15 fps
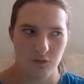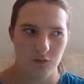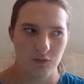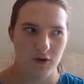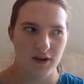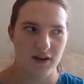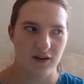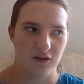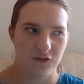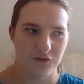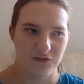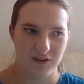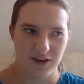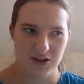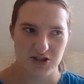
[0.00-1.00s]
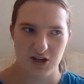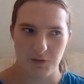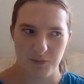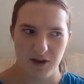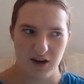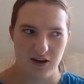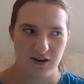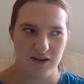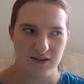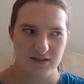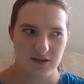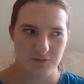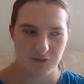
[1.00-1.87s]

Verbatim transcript: will finish up airing